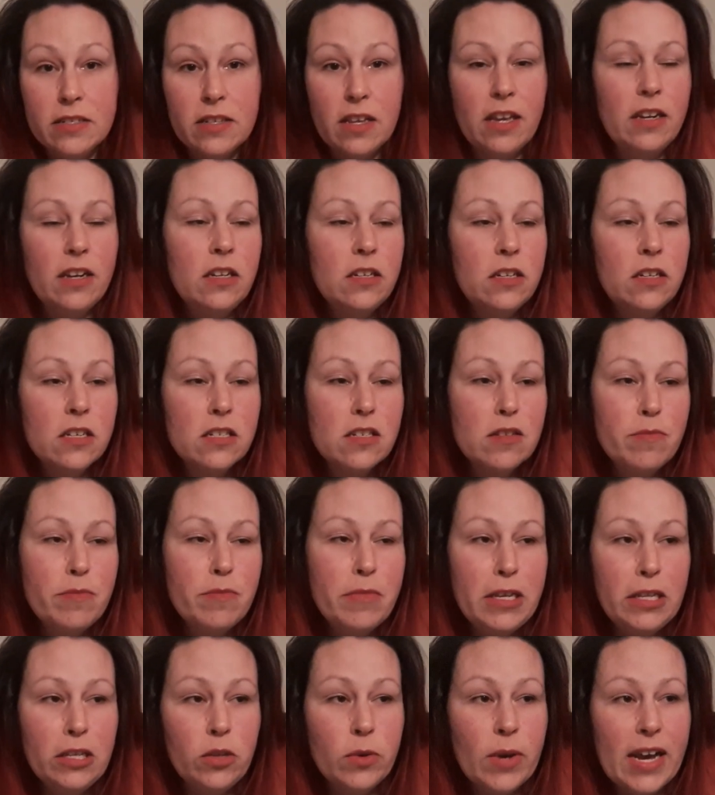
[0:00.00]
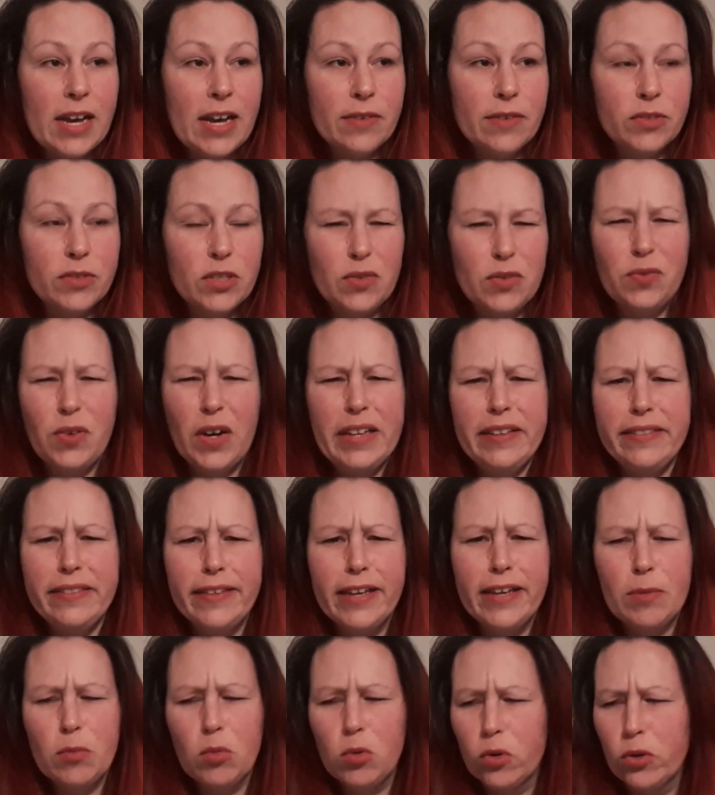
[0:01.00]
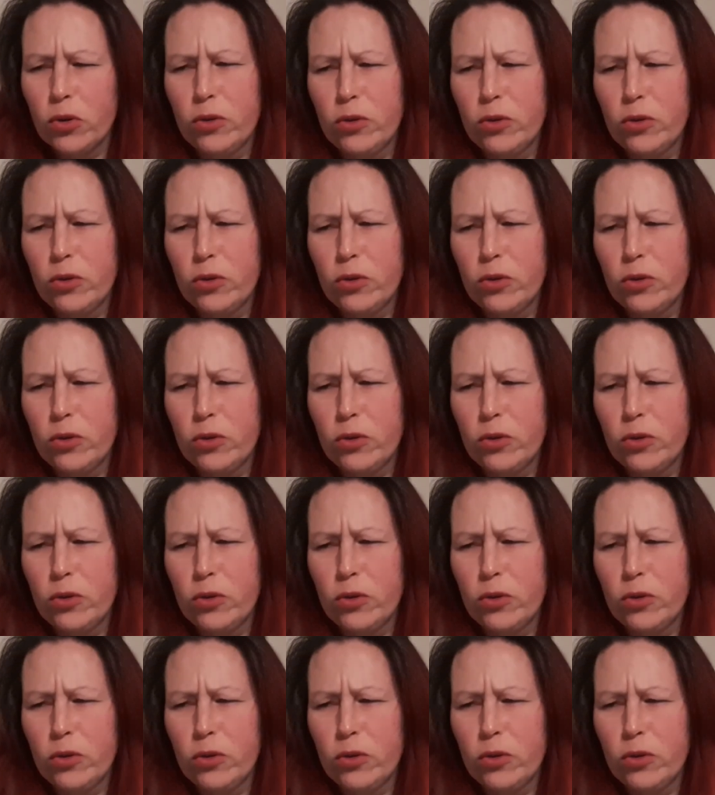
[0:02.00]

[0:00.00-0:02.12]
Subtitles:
And it doesn't mean you have to fight them